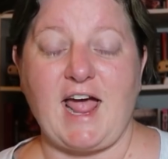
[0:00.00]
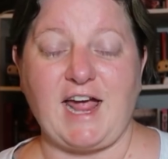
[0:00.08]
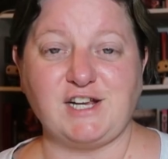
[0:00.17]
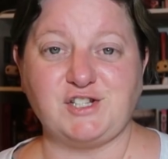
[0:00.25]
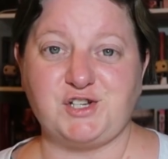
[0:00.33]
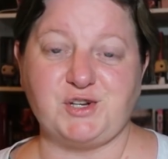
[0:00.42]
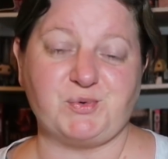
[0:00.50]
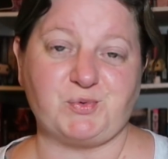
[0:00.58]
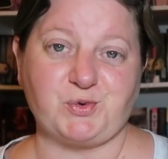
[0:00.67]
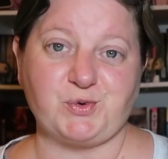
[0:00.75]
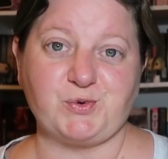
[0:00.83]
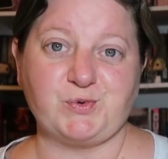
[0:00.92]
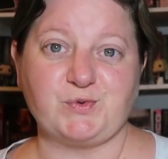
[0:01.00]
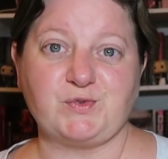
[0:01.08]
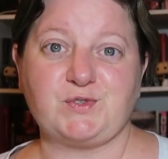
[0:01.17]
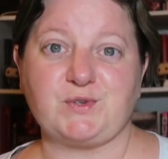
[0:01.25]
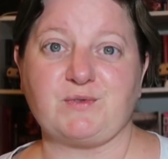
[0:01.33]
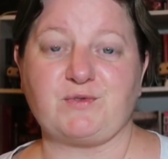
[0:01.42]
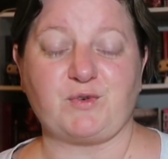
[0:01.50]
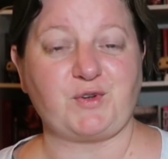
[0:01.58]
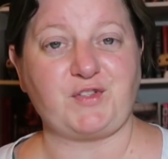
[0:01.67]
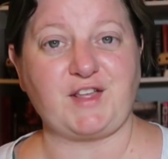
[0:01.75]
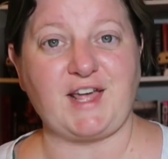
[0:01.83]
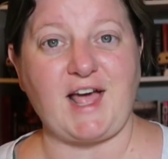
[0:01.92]
Ancient Runes for
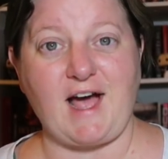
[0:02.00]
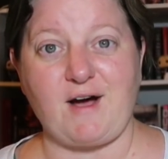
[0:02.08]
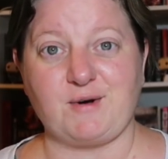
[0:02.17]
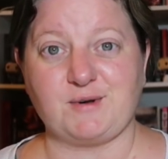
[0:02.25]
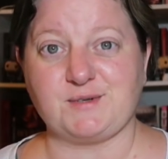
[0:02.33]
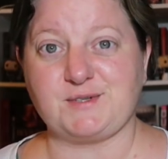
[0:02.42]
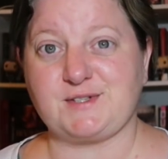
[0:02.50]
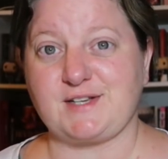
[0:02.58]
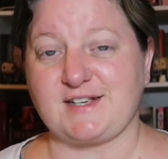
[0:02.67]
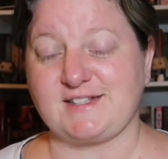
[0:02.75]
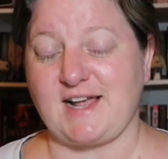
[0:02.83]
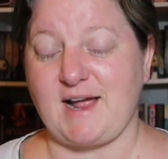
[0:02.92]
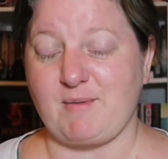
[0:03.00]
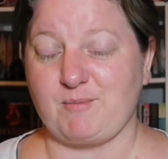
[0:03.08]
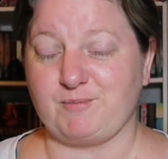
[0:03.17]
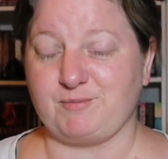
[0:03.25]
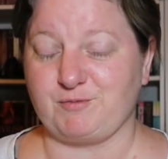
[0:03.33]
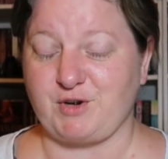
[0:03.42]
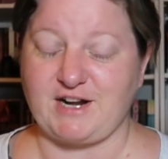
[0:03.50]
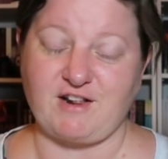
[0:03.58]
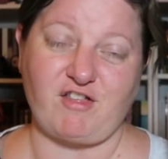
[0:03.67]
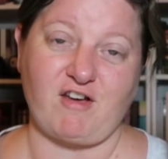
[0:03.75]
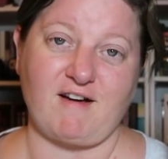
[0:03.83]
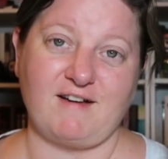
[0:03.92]
the o.w.l.s exam
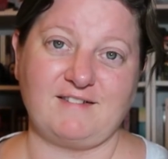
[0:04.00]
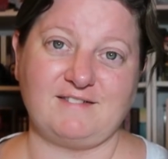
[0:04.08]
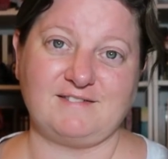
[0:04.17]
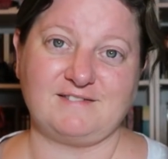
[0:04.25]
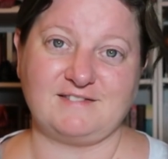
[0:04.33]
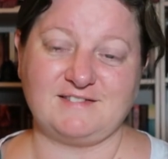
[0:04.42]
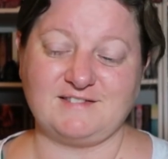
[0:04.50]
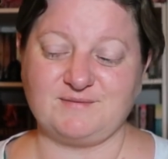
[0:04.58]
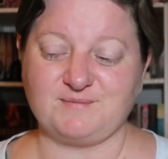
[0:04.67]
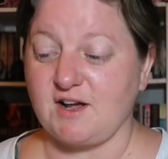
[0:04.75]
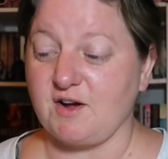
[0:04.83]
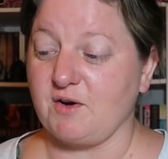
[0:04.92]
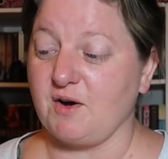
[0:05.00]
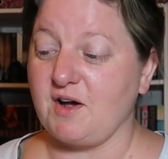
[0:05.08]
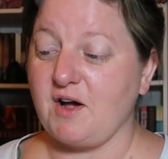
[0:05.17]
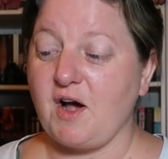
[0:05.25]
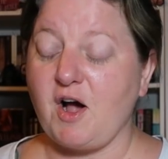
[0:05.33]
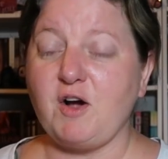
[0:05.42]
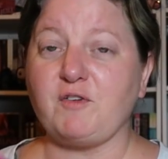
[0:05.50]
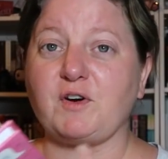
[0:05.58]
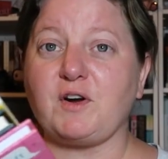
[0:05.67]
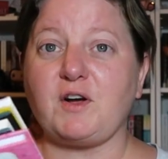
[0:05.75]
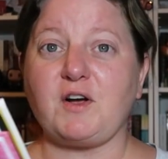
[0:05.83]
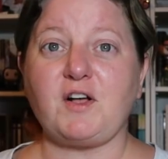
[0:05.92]
readathon. So
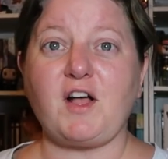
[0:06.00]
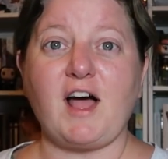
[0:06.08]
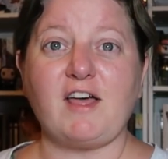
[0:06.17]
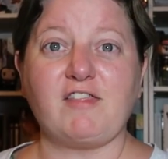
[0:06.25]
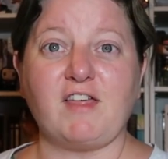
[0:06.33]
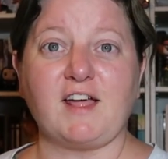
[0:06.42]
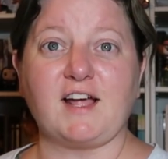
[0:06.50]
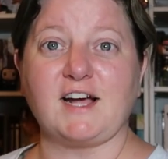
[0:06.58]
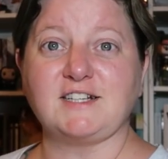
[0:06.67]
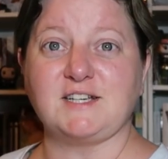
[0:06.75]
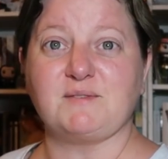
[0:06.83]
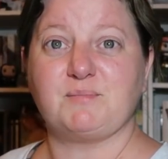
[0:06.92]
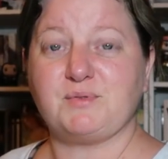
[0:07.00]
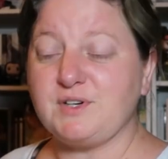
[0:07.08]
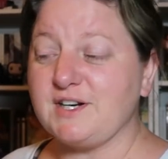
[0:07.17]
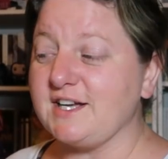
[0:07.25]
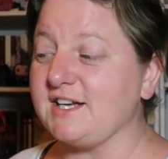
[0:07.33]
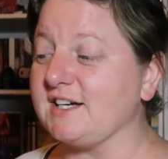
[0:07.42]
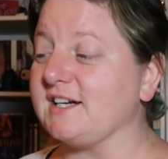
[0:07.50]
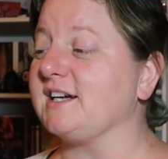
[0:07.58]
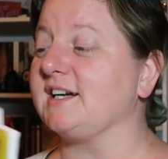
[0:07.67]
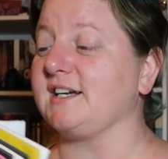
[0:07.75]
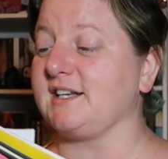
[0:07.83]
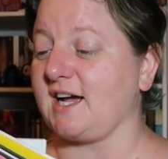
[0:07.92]
overall, I think I did pretty
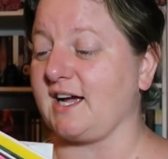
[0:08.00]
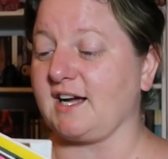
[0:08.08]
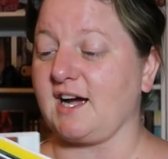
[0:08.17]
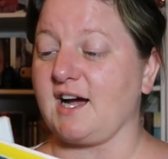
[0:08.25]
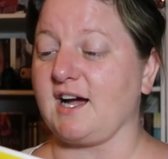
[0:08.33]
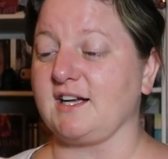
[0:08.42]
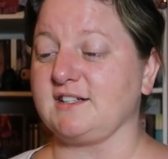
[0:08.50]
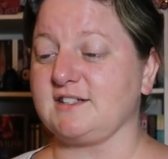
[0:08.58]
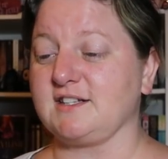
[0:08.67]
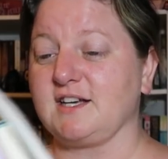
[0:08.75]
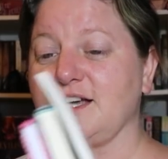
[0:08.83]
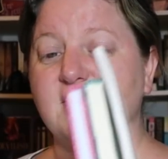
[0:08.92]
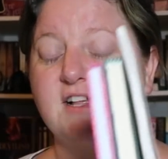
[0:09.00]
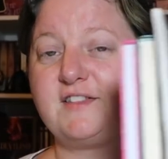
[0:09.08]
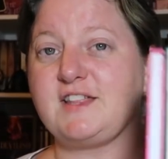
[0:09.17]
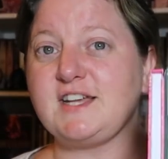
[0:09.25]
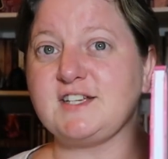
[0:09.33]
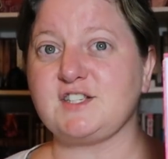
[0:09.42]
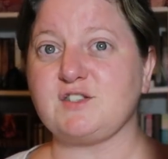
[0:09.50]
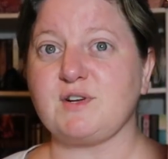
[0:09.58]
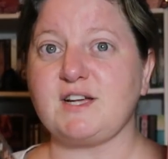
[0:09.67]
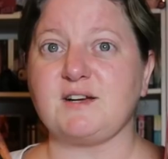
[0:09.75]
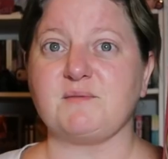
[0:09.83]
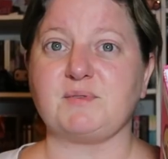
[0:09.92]
good. I got these
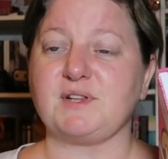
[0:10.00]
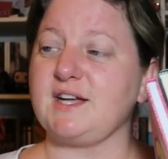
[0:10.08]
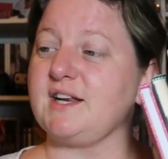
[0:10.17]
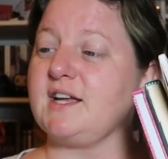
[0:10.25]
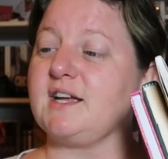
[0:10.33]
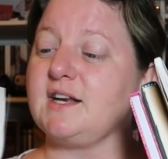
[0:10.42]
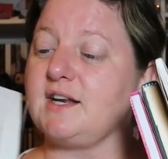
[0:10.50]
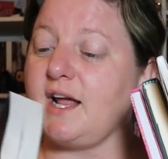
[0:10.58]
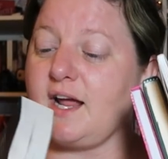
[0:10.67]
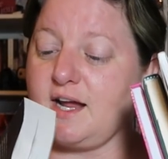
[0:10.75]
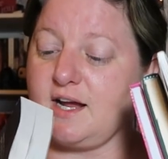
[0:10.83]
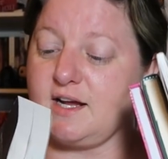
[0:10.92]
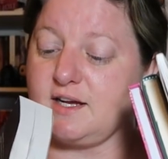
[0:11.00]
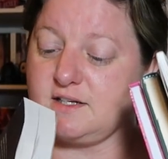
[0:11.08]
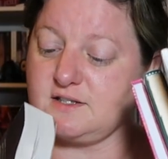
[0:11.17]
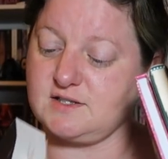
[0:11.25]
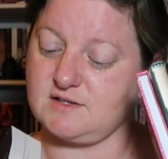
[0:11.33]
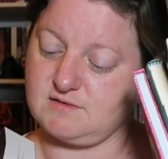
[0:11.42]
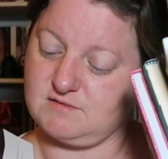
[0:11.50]
3 completed and